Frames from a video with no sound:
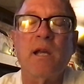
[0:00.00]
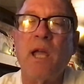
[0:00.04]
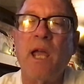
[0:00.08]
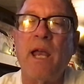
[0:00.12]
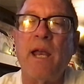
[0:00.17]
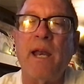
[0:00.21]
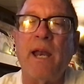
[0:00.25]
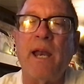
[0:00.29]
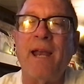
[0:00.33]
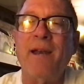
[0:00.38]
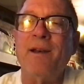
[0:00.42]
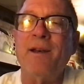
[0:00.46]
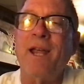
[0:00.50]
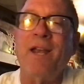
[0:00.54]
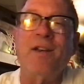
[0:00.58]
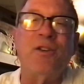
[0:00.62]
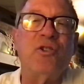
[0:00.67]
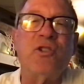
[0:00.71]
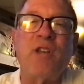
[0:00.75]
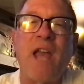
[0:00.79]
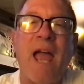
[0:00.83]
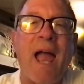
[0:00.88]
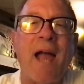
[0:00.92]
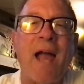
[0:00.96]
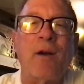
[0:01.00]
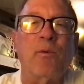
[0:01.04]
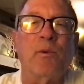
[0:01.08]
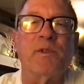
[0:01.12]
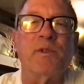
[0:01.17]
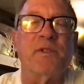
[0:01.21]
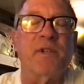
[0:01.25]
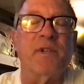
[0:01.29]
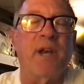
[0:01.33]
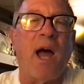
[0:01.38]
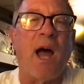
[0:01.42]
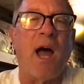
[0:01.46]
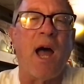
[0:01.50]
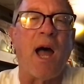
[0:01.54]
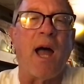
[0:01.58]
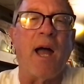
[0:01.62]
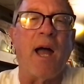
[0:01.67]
and Shaq was not.